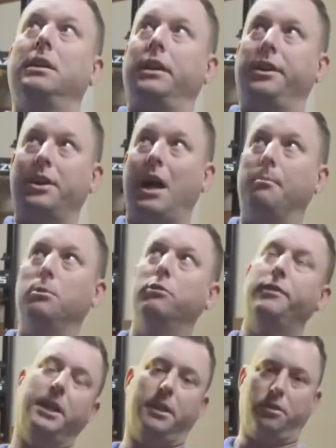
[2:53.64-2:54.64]
You're not
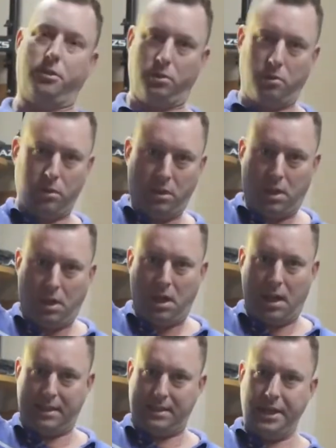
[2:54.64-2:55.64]
moving it through
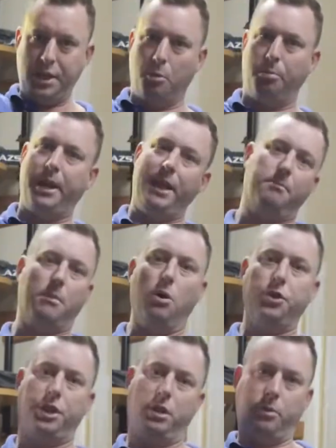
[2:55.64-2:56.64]
a single plane of
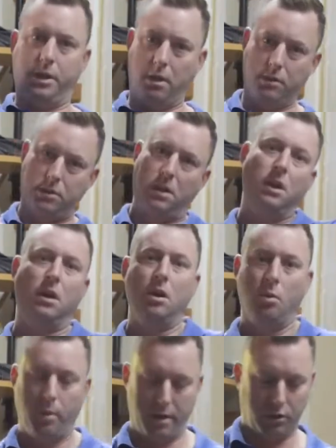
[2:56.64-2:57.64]
motion
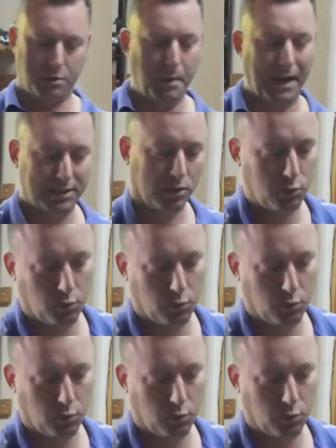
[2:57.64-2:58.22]
where those muscles